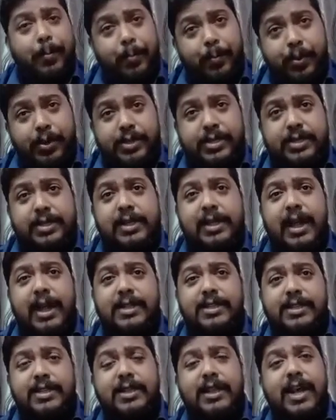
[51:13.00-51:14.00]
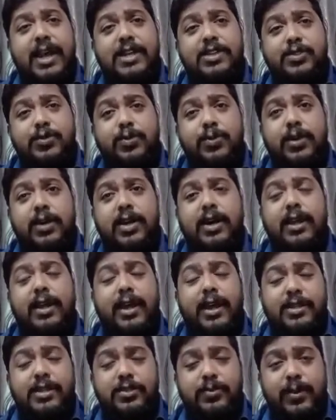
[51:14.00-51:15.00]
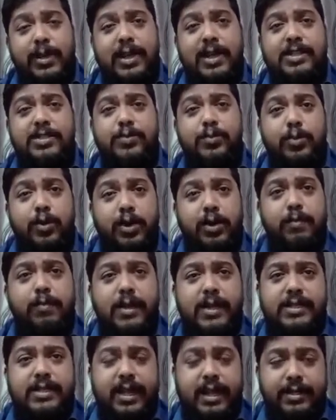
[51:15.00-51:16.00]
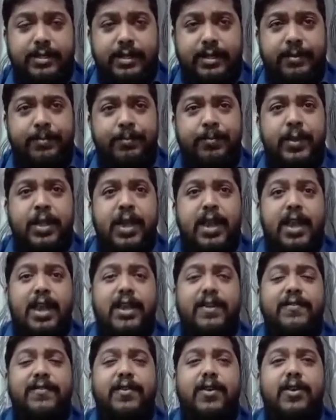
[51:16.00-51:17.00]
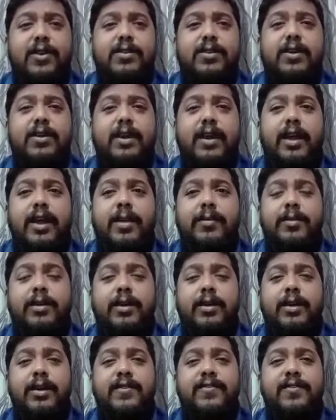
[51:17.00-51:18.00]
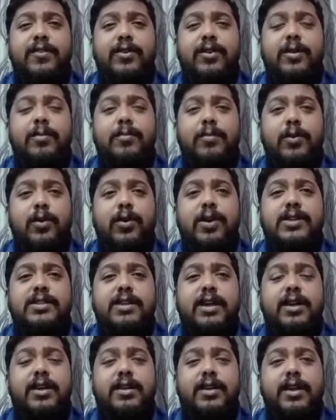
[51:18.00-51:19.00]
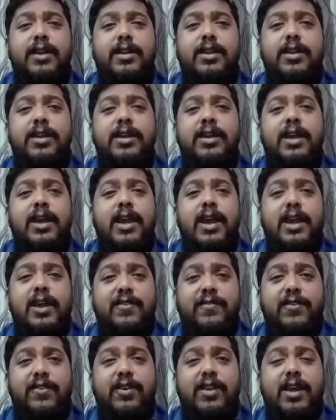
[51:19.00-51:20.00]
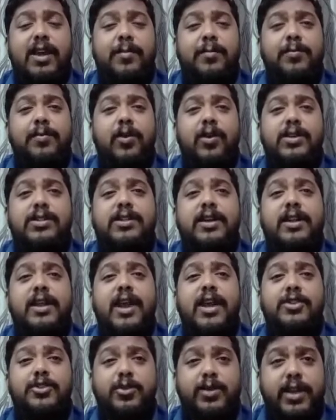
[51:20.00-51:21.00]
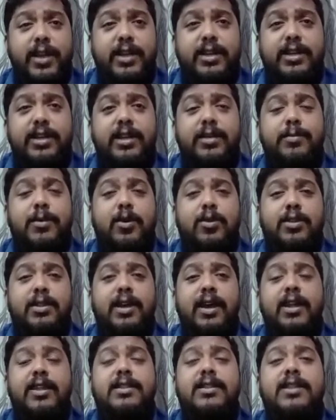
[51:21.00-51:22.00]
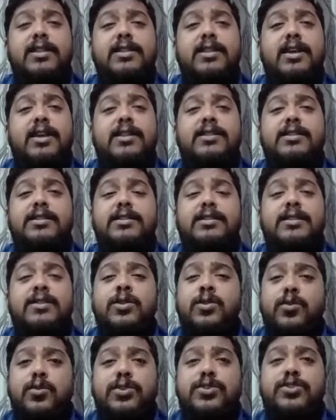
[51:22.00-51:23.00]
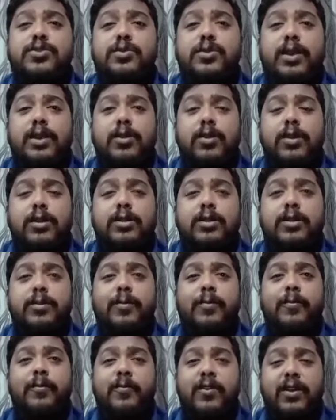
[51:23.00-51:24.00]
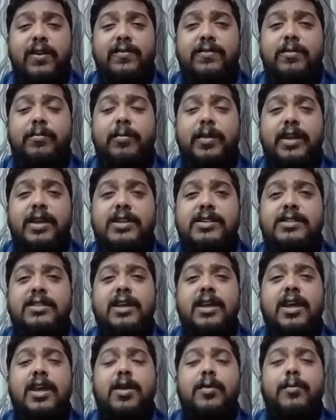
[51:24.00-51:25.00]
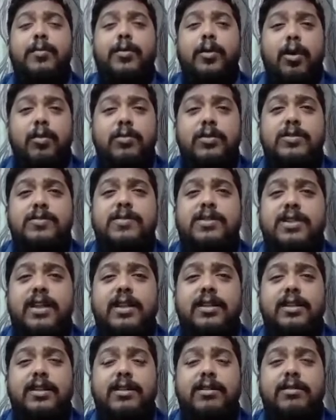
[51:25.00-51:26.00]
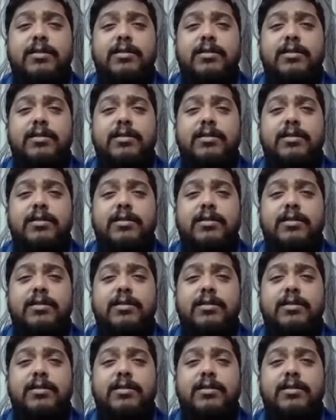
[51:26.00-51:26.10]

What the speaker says: personal hygiene as well as workplace hygiene. If your employees are ready, if your employees are educated about that, then there is no issue at all. The one of the biggest problems that the